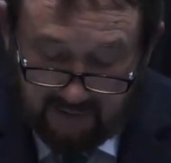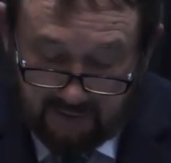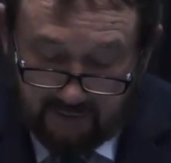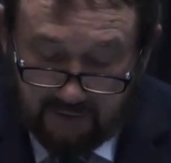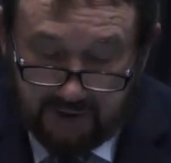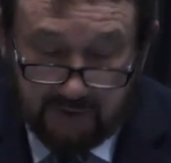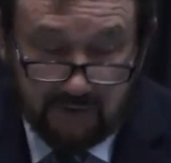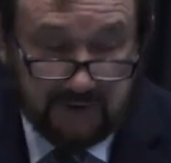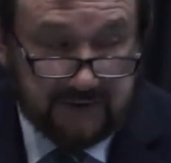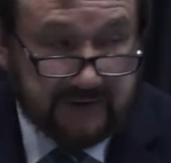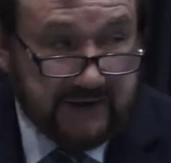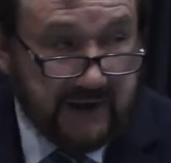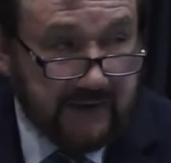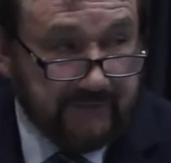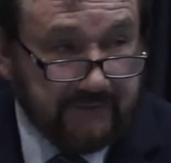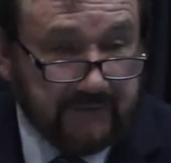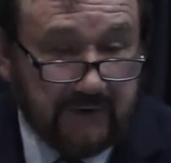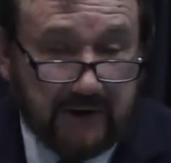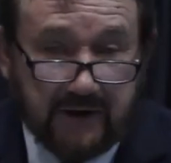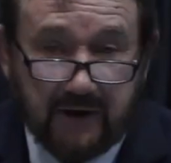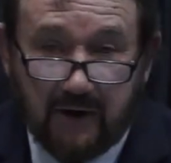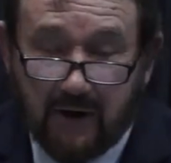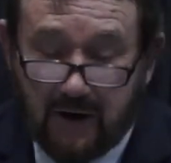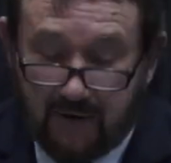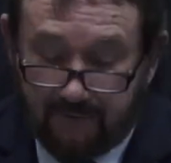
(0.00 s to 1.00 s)
We will
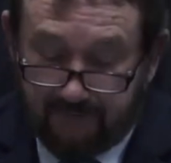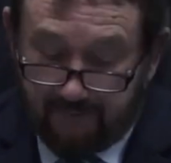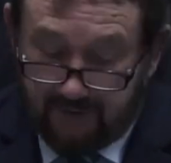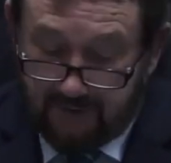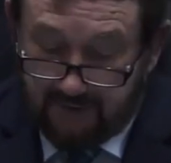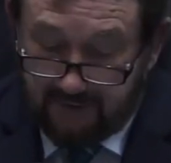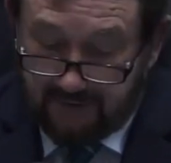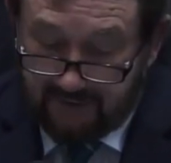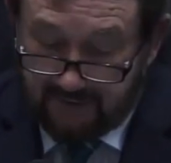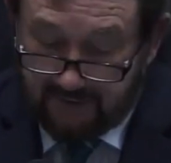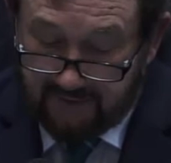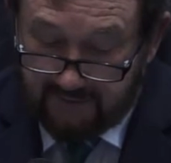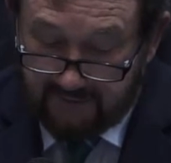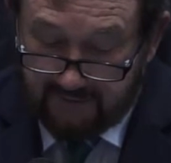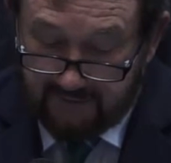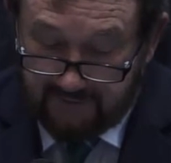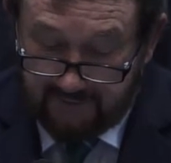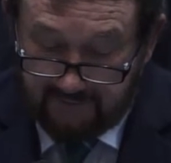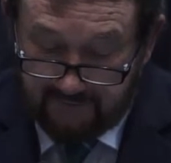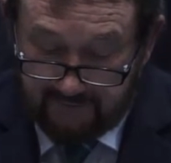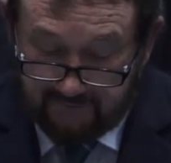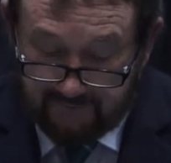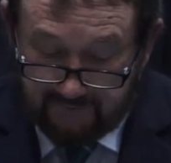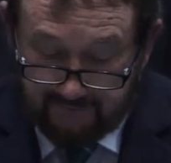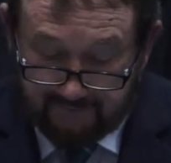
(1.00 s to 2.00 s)
definitely
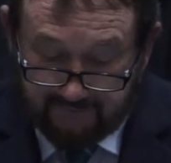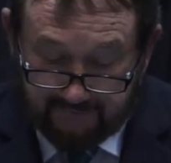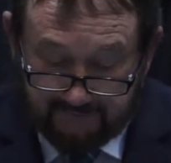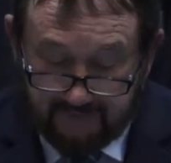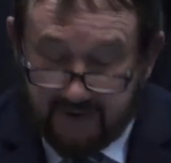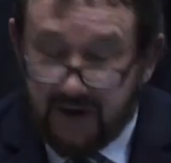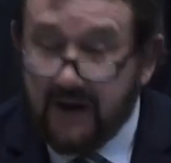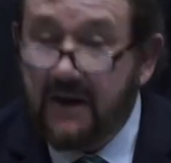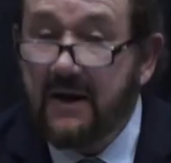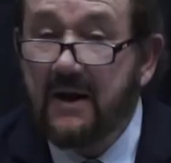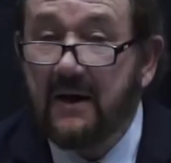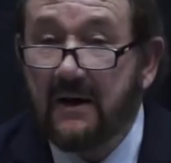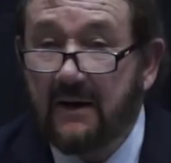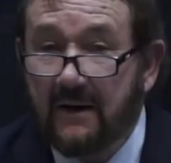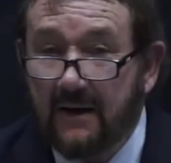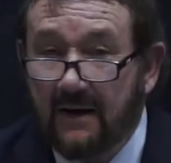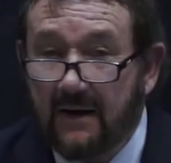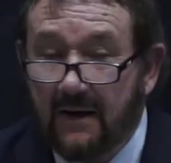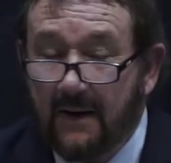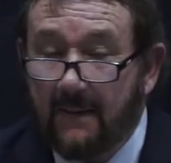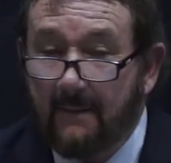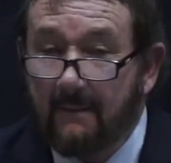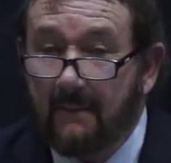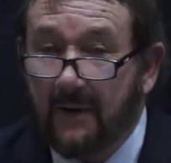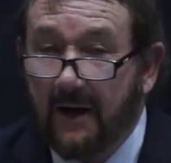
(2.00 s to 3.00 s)
offer
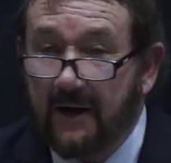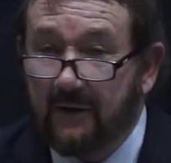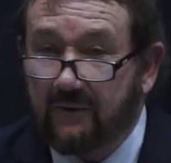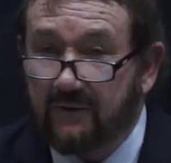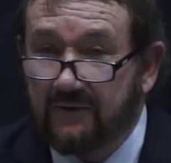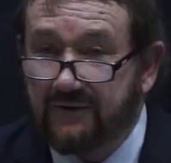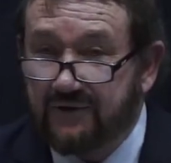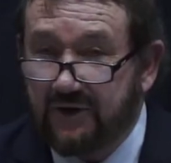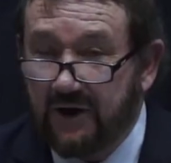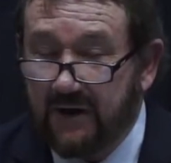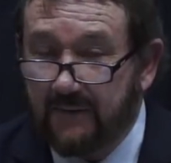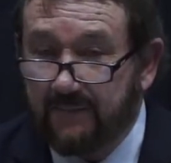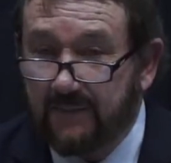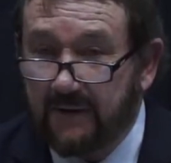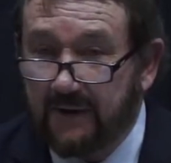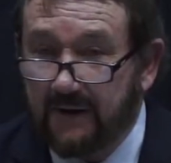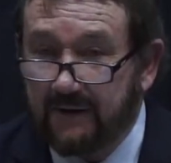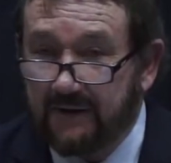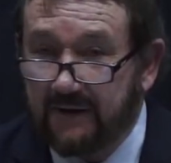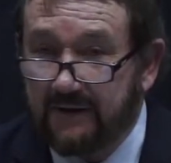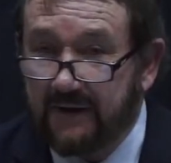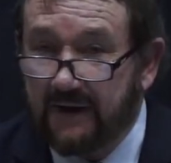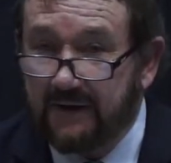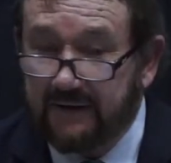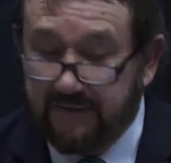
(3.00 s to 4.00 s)
free microchip
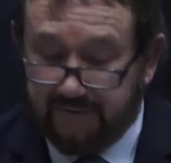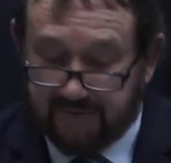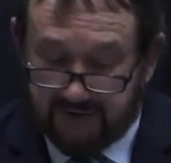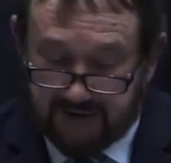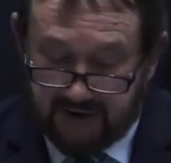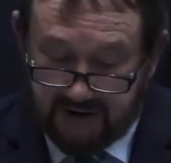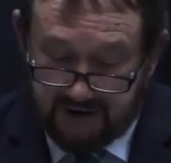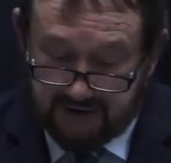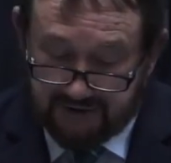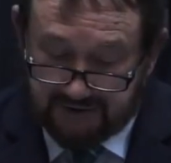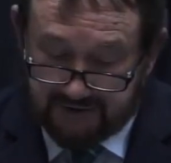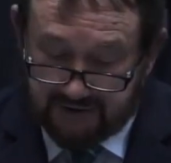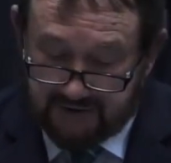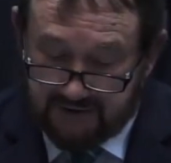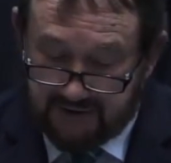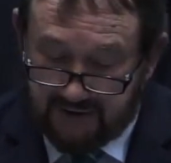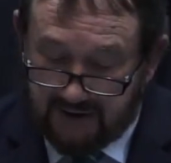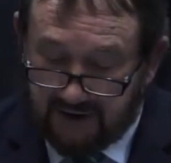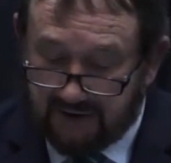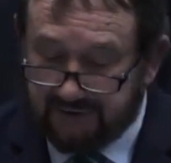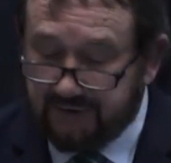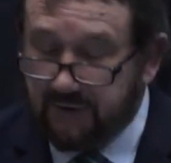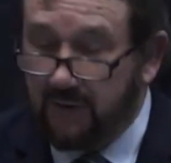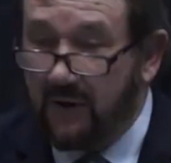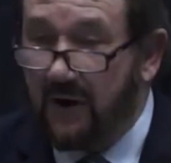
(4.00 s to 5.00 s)
and identification
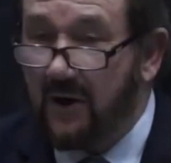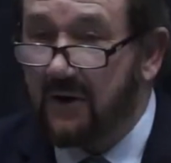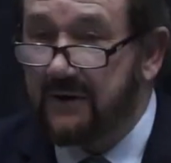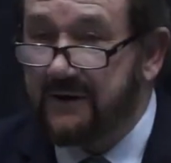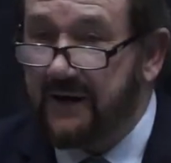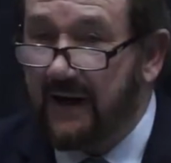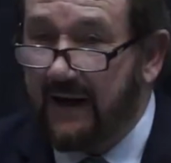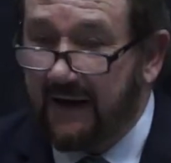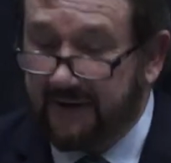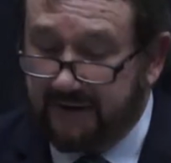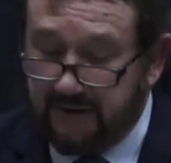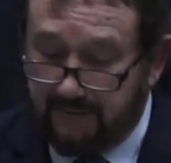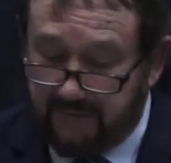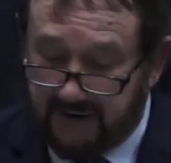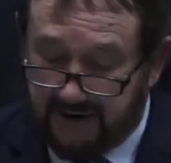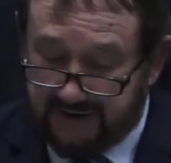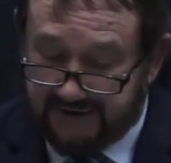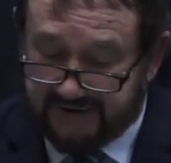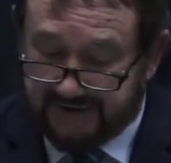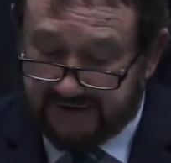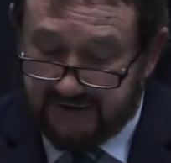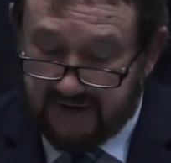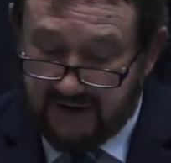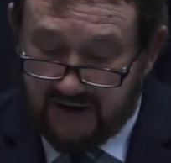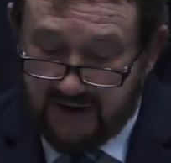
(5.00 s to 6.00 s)
onto our
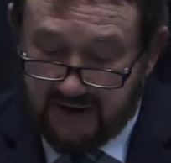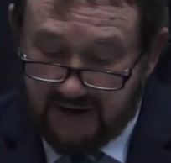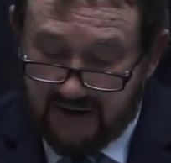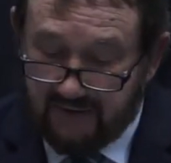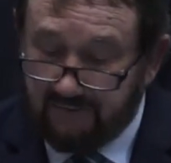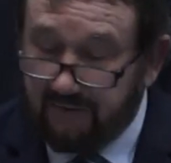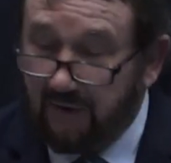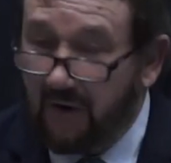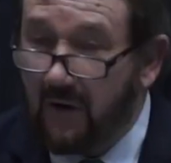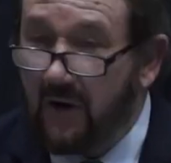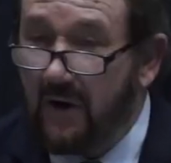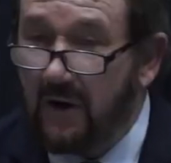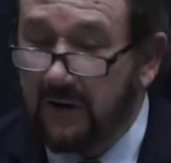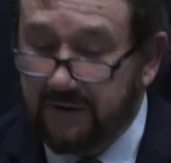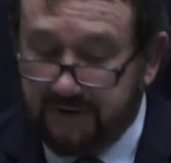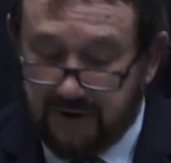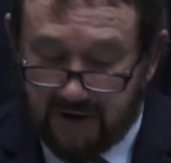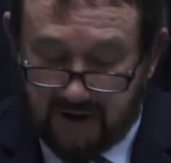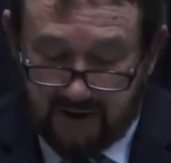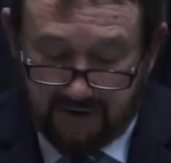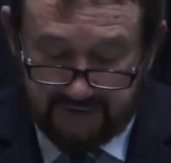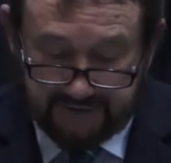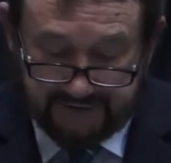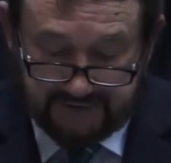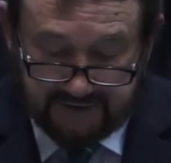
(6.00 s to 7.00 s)
database for all
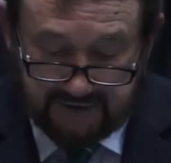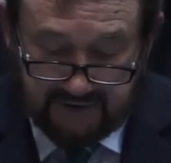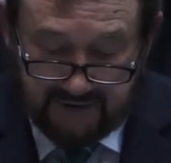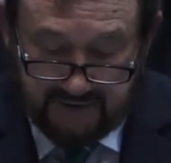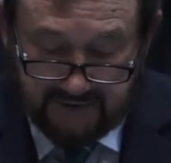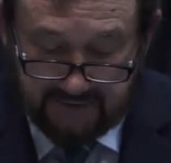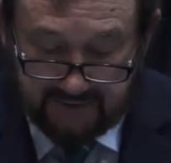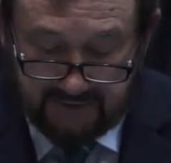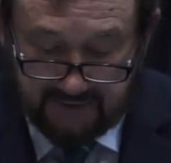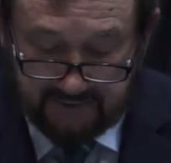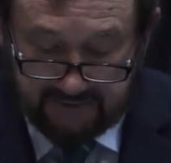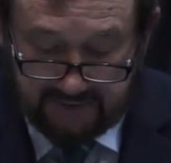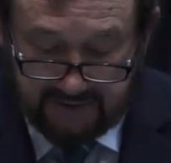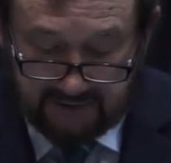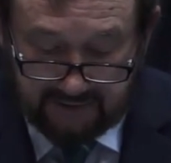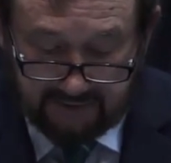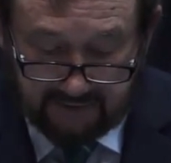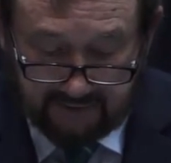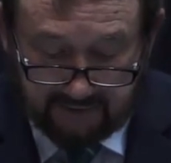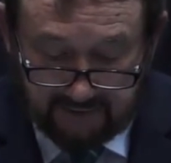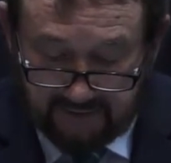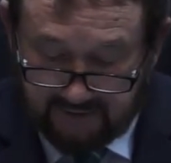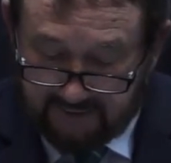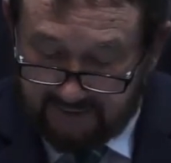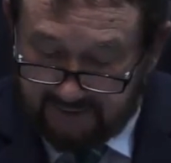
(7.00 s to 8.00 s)
dogs that
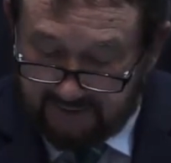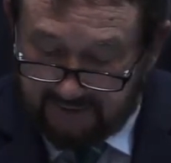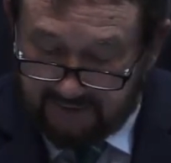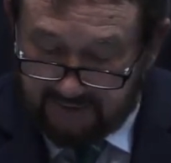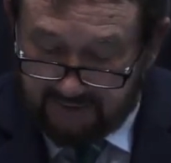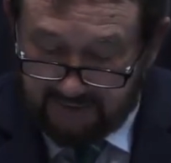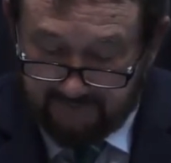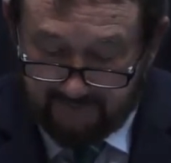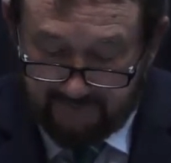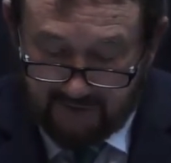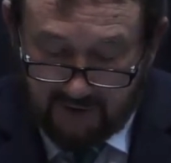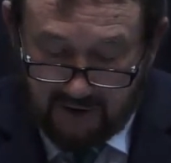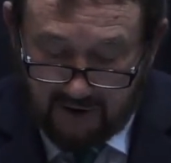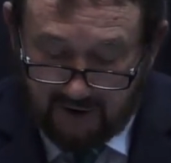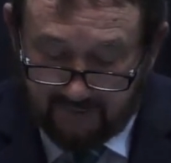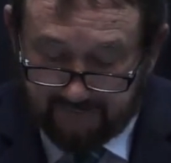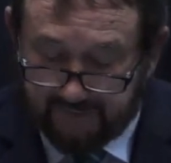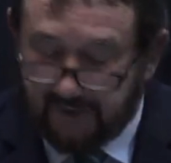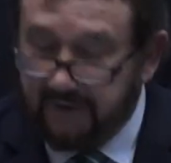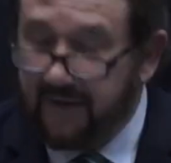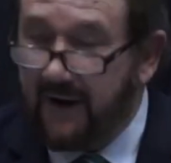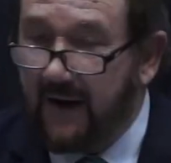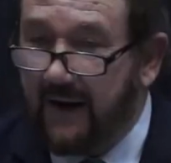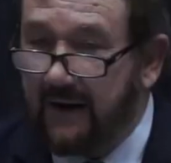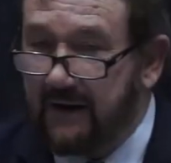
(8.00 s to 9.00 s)
are involved
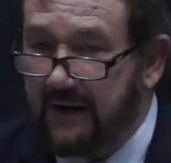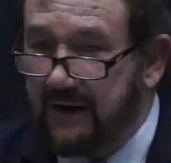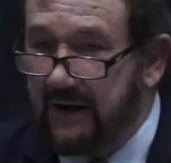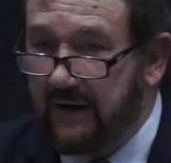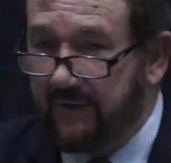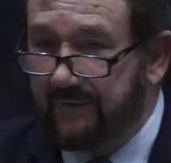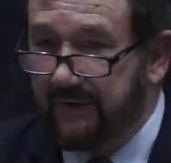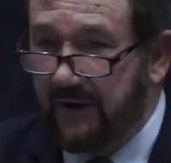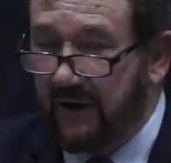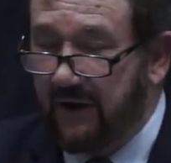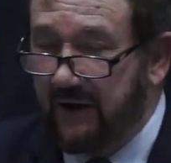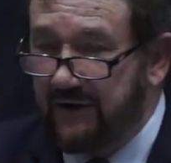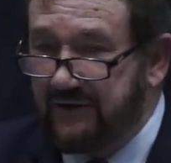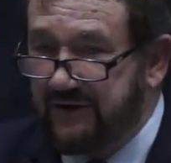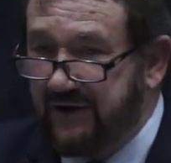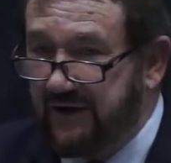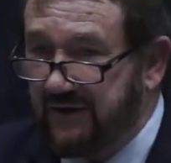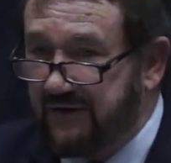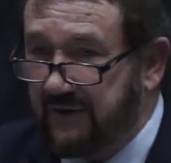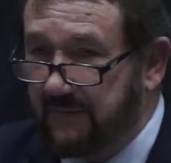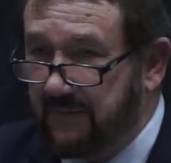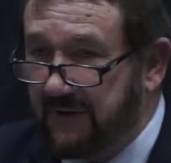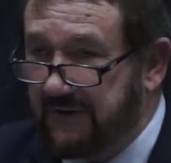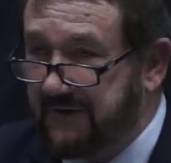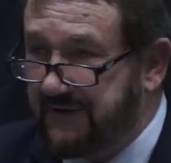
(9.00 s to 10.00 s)
in any of the
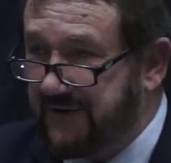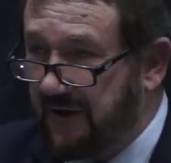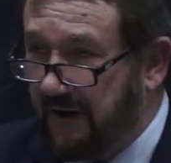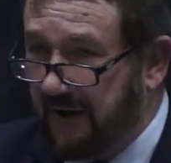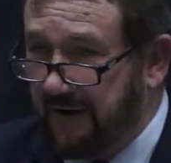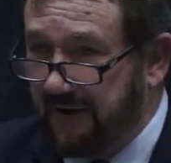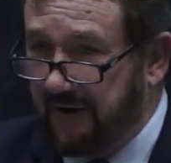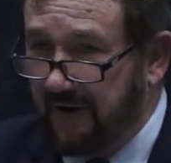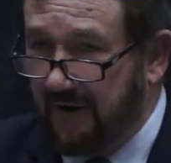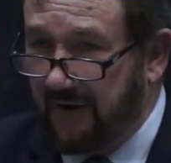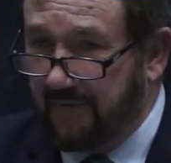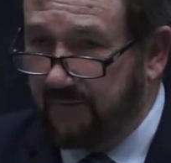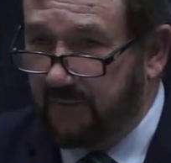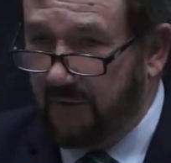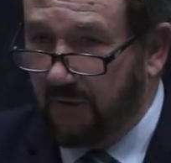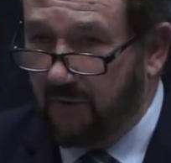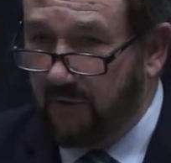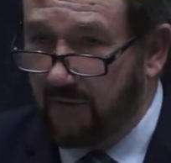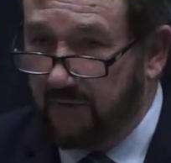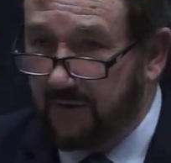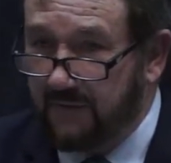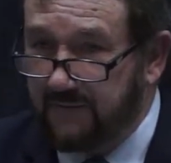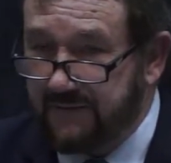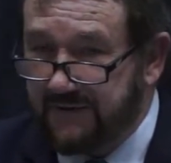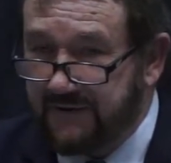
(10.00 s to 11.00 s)
legitimate signed-off
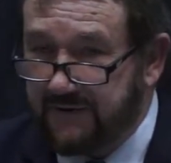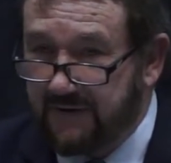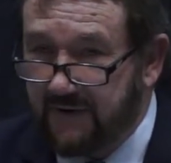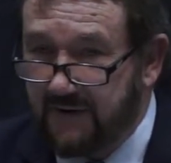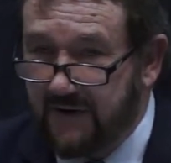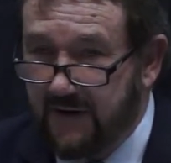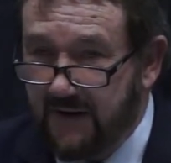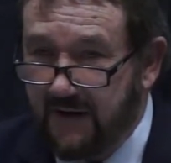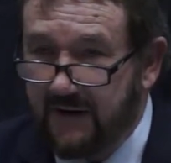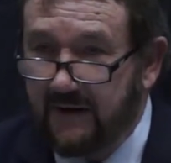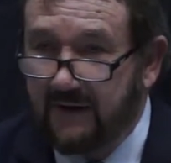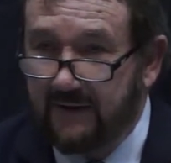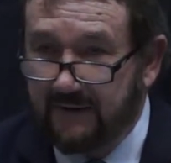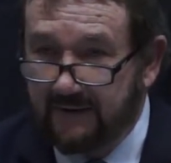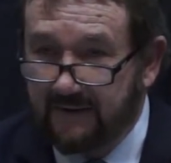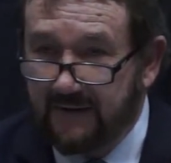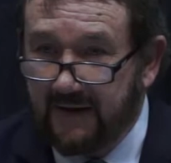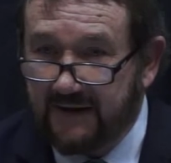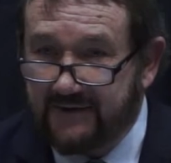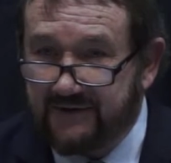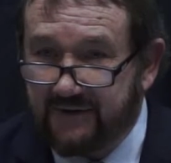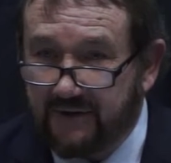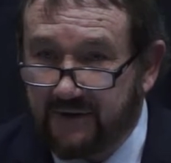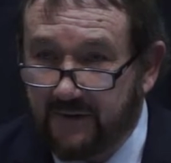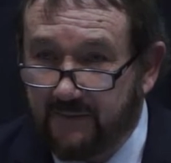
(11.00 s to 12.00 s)
programs.
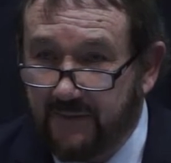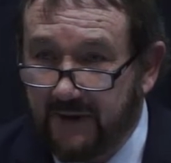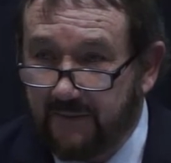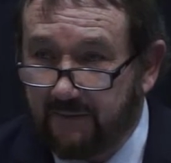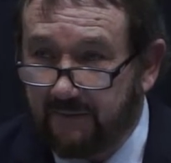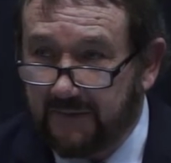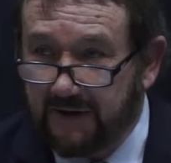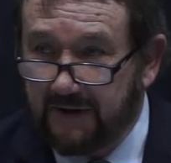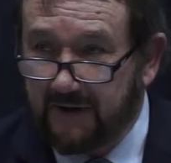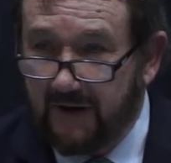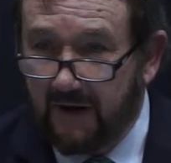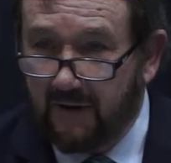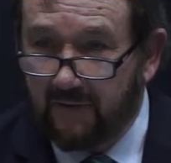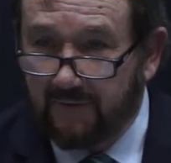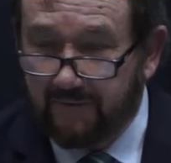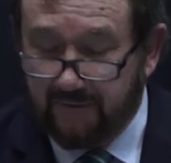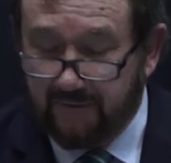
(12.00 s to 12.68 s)
That's commitment.